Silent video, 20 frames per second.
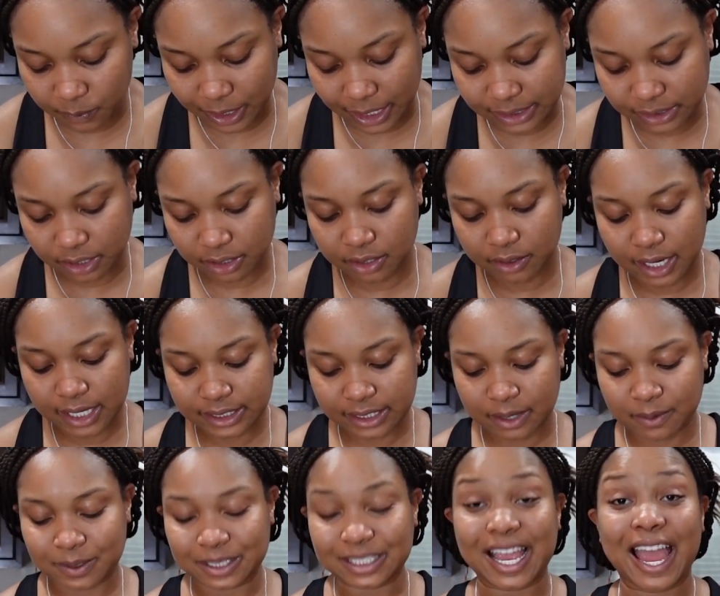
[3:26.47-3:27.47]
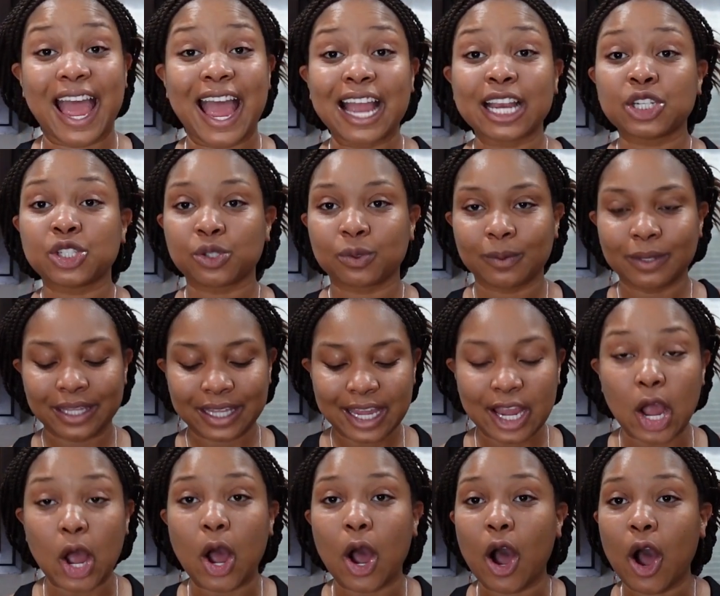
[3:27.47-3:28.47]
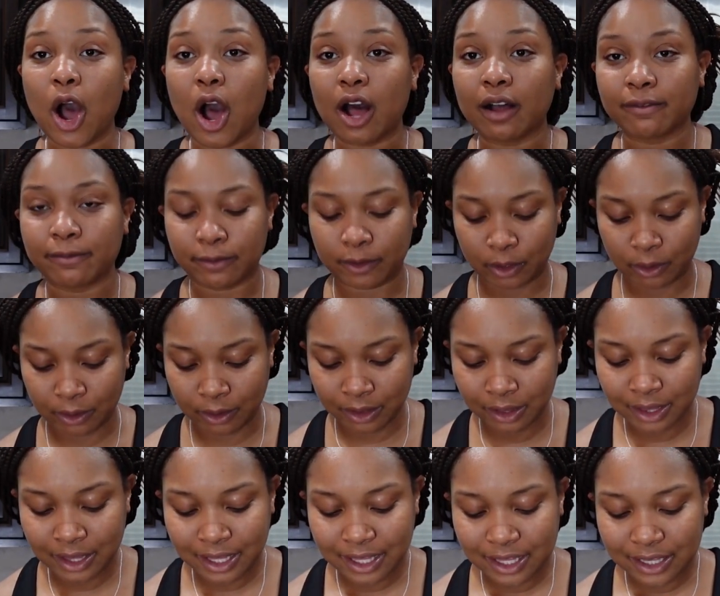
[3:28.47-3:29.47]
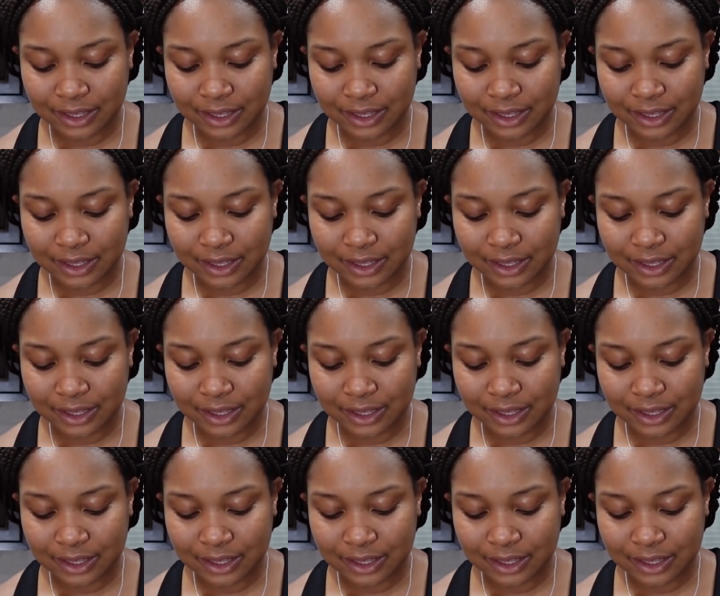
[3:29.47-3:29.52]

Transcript: When I tell you guys, it was actually awful.